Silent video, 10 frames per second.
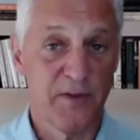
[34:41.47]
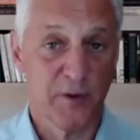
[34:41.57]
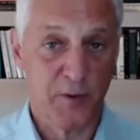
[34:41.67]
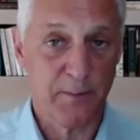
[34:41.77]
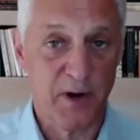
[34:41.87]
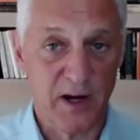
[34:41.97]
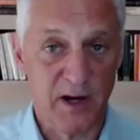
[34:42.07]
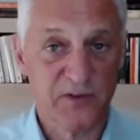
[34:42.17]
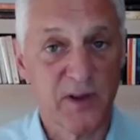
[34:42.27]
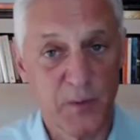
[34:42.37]
the credit
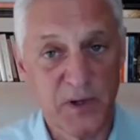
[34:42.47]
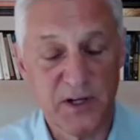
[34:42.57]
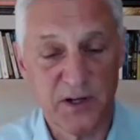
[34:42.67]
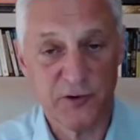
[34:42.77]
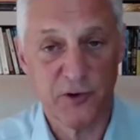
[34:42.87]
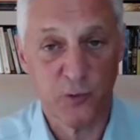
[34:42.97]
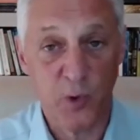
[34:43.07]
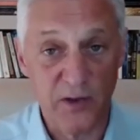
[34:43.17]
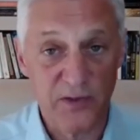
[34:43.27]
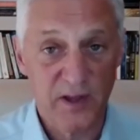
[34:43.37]
products, and then we need to introduce
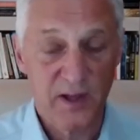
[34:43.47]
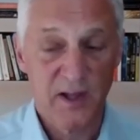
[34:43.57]
wealth,